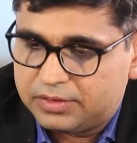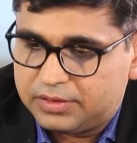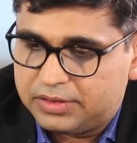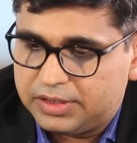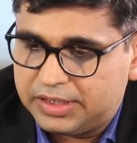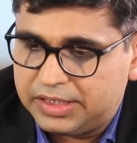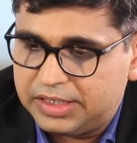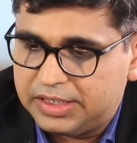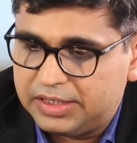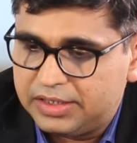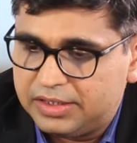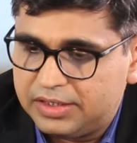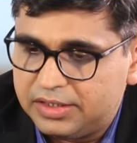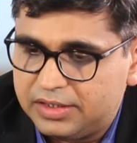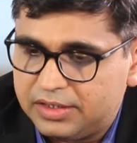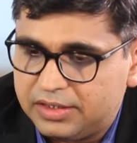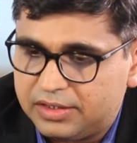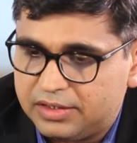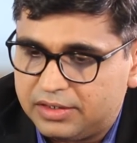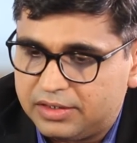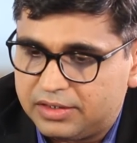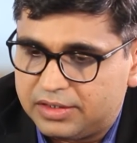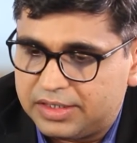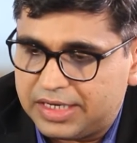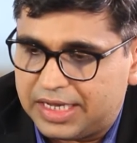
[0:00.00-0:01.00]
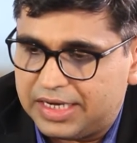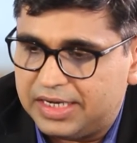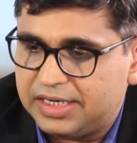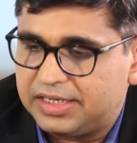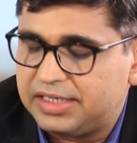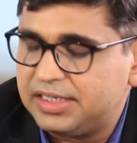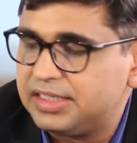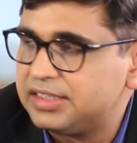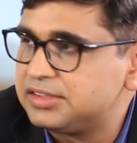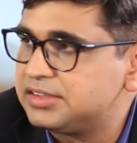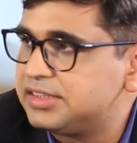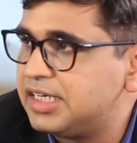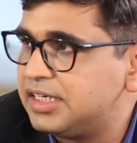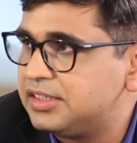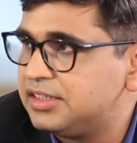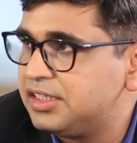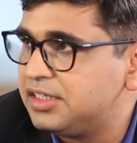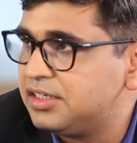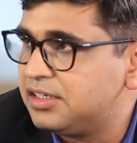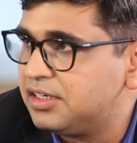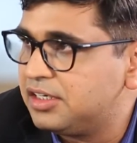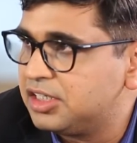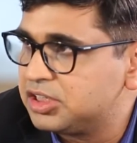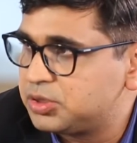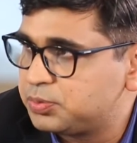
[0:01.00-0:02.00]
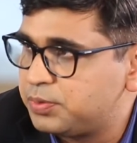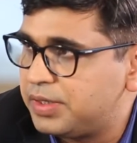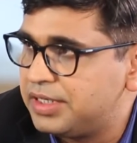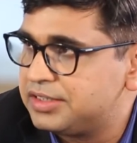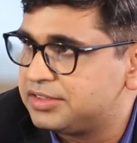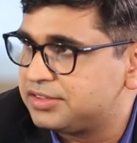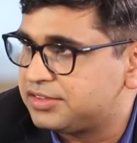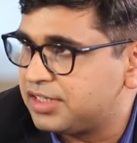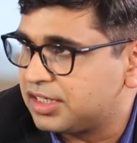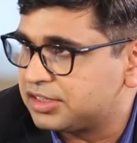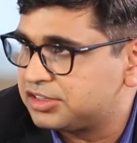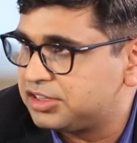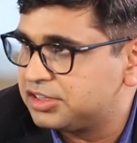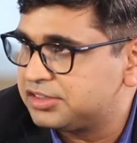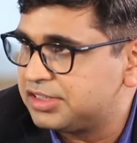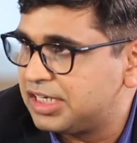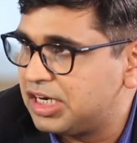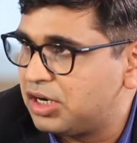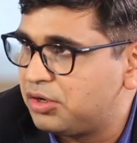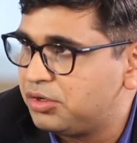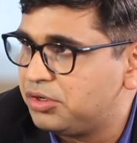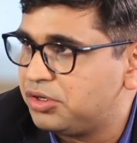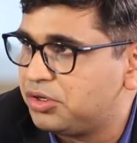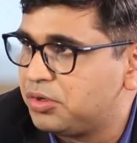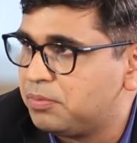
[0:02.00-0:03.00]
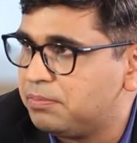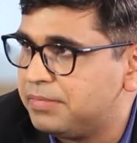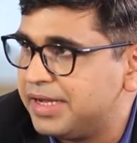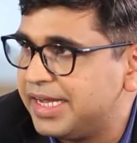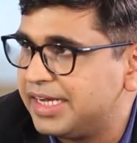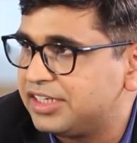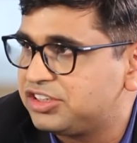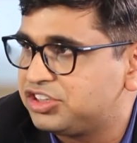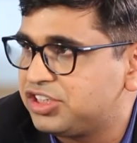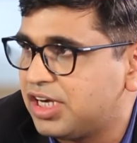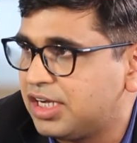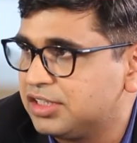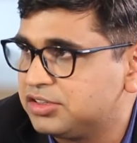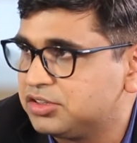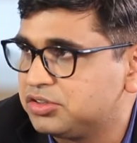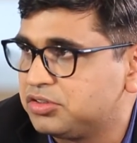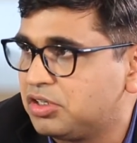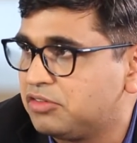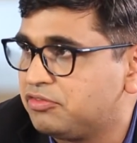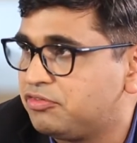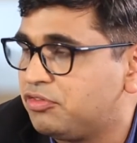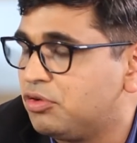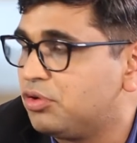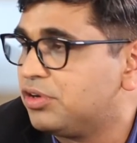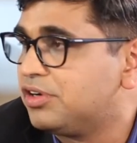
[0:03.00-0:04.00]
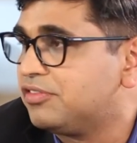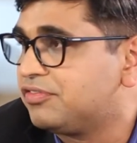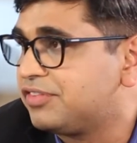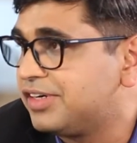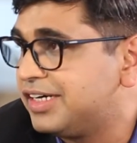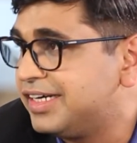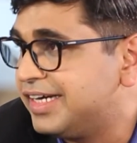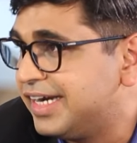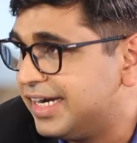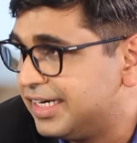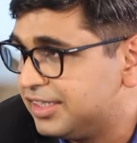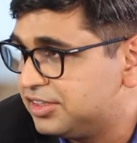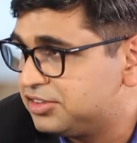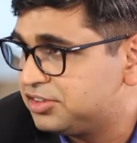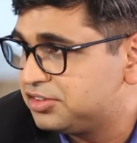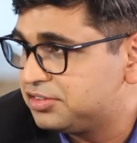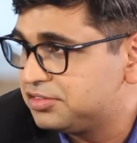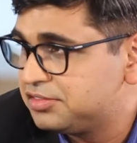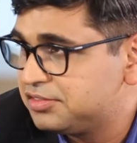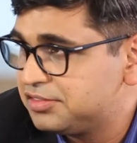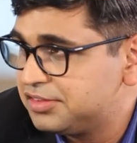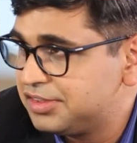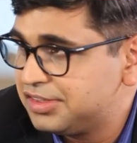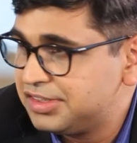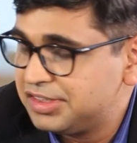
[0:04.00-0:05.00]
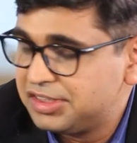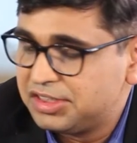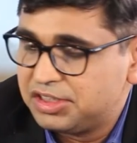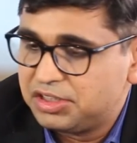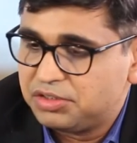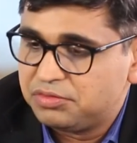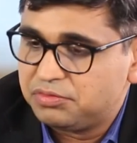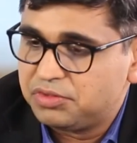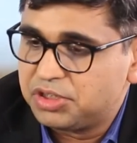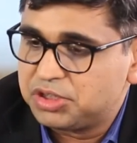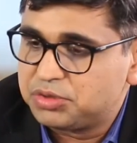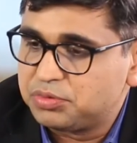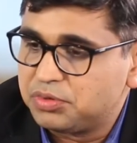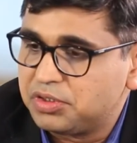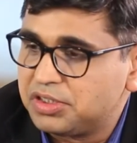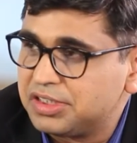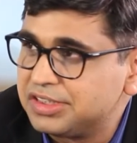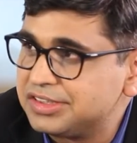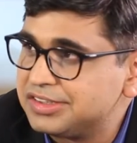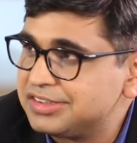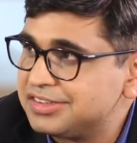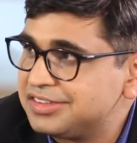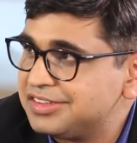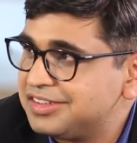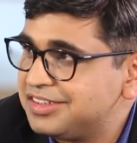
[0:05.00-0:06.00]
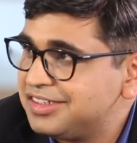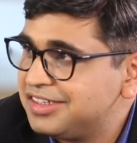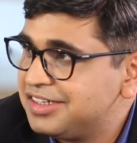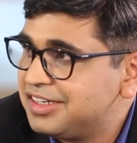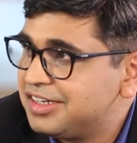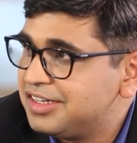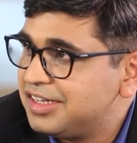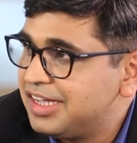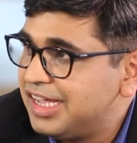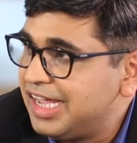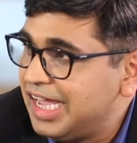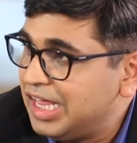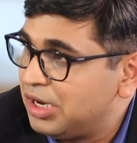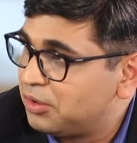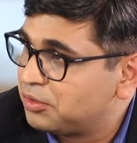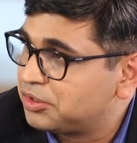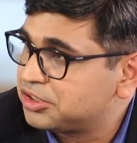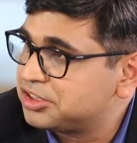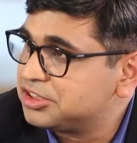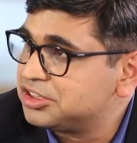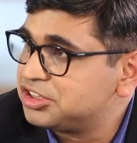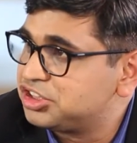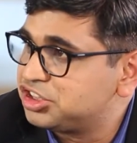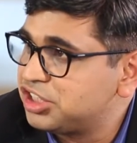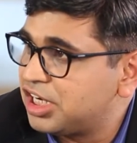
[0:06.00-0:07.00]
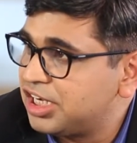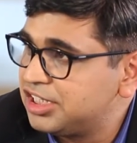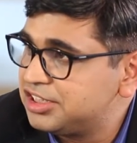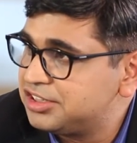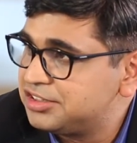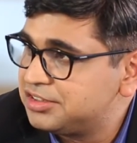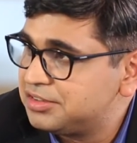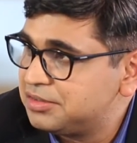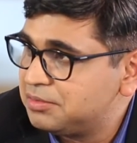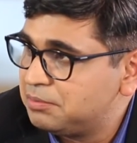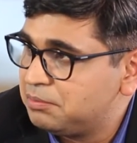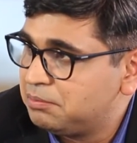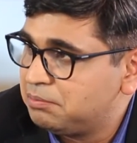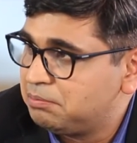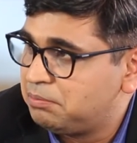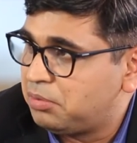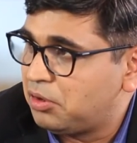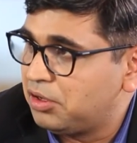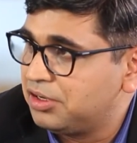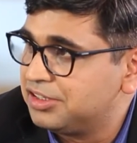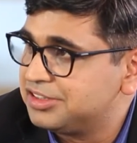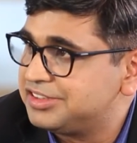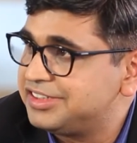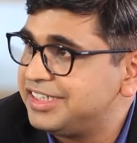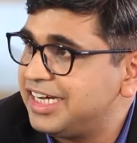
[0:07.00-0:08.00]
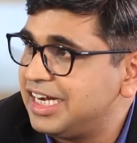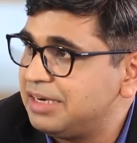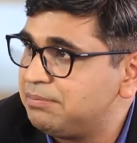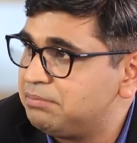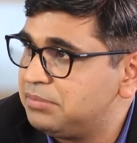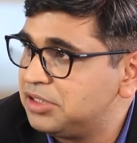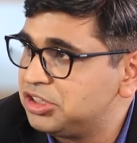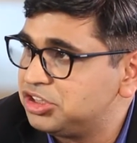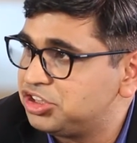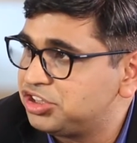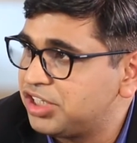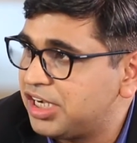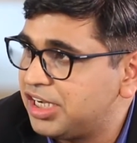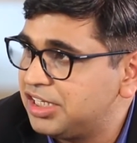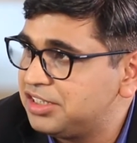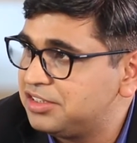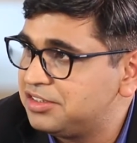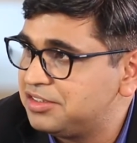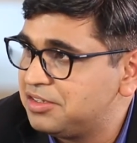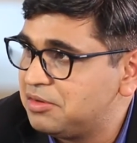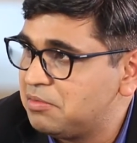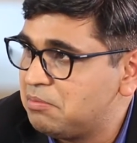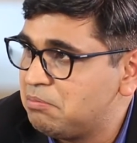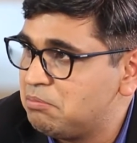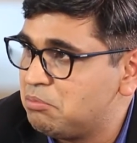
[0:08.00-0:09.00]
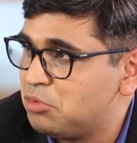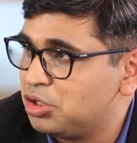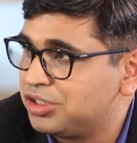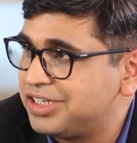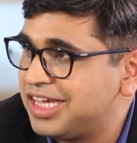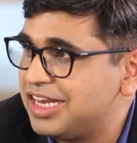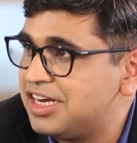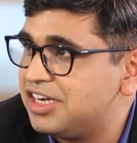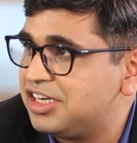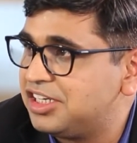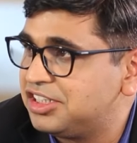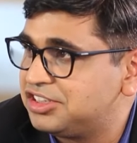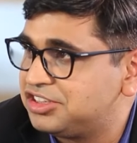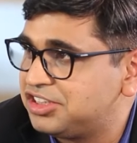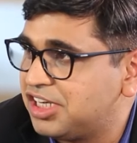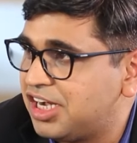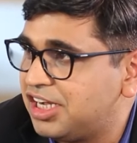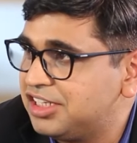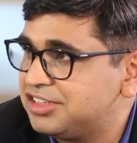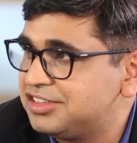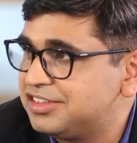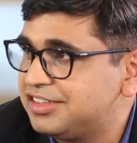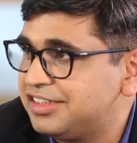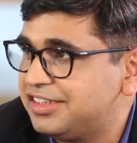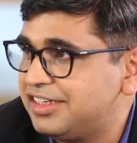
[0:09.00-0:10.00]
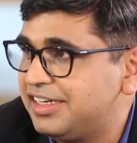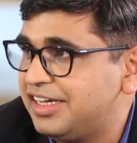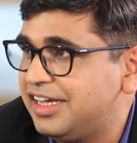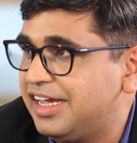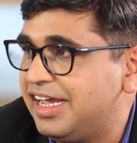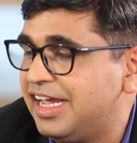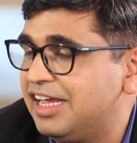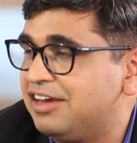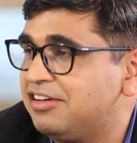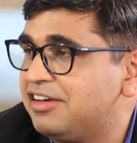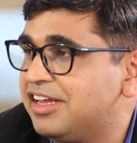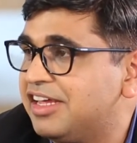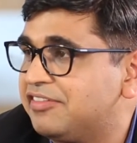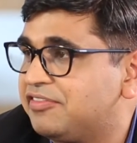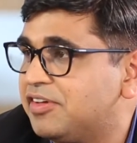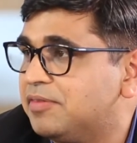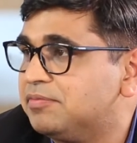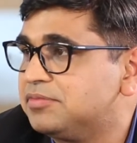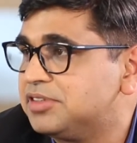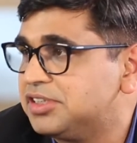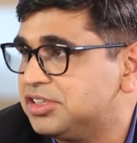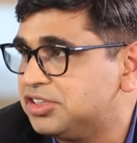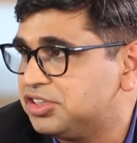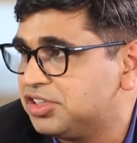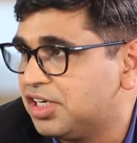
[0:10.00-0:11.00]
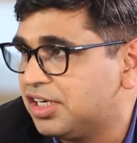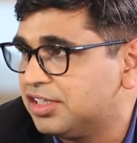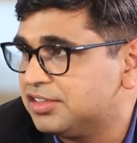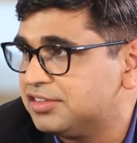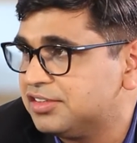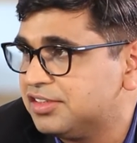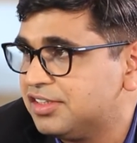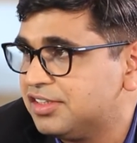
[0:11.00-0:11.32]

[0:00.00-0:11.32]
The reality is that the erstwhile structures allowed you to make charges on 4 different heads, which was allocation charge, policy admin charge, mortality charge, and FMC charge.